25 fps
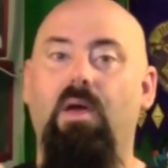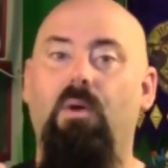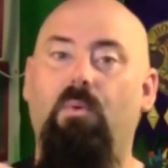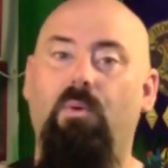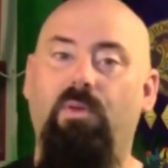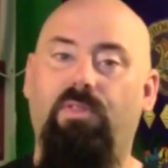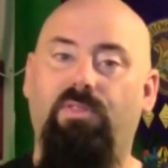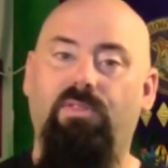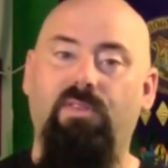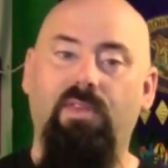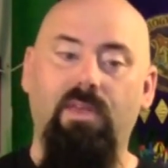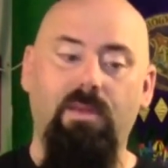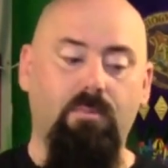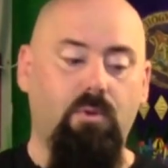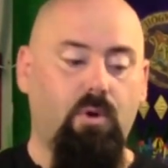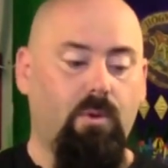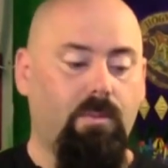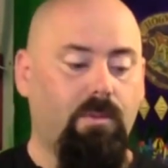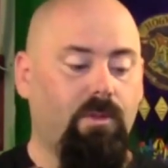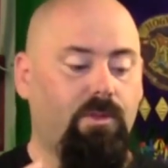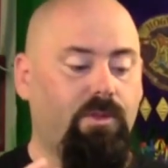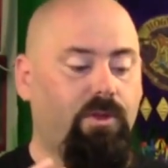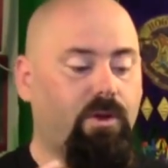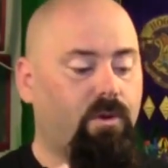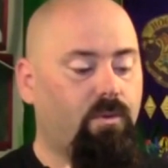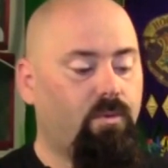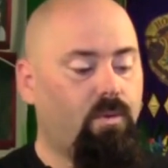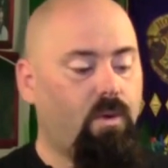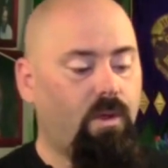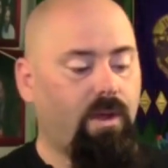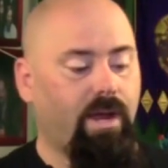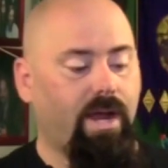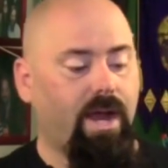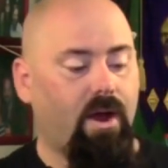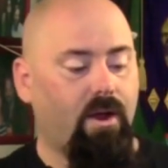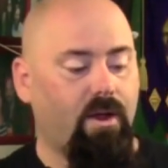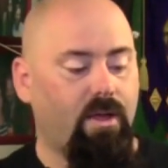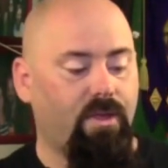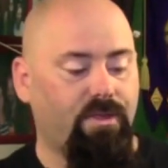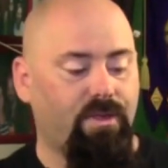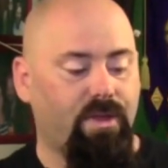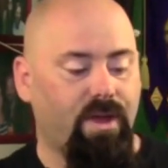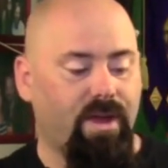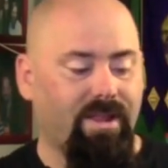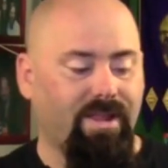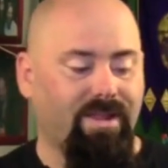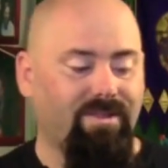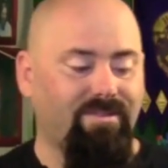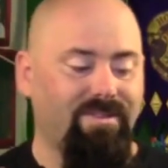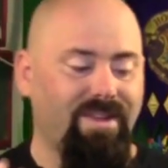With T-Mobile, they're rolling out a
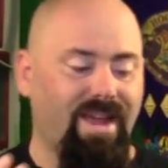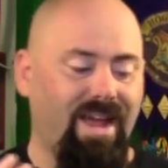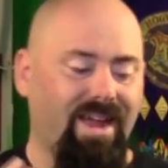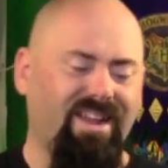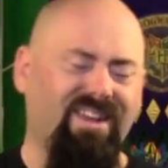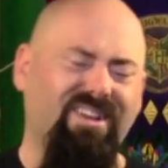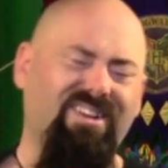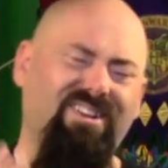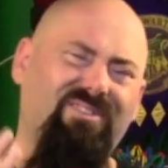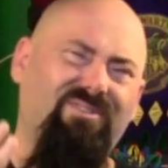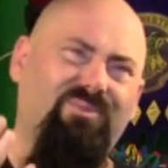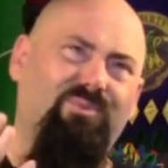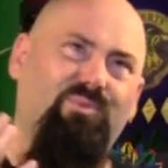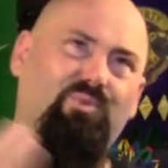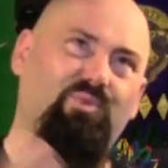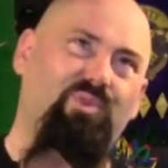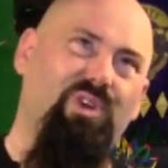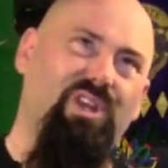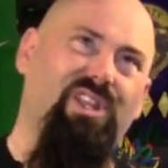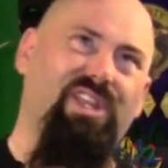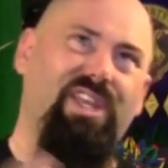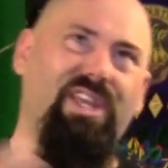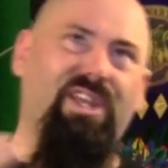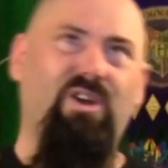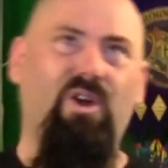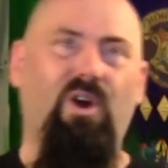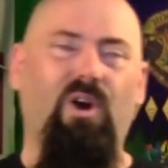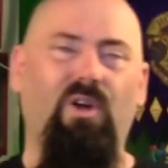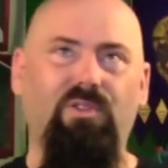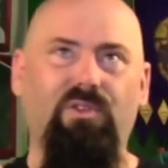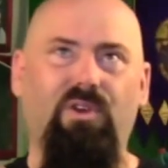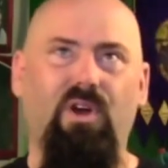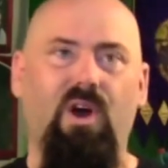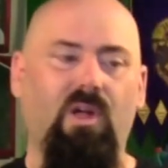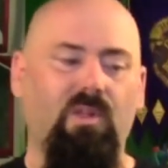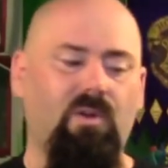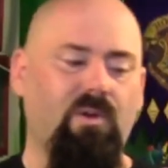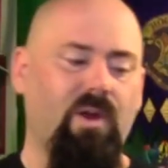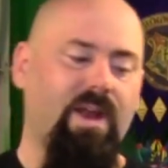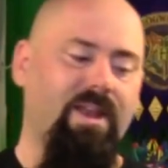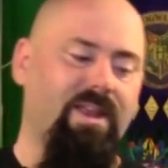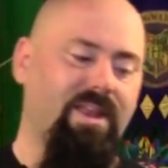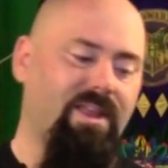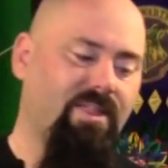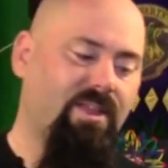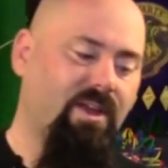thing that's not really called Caller ID.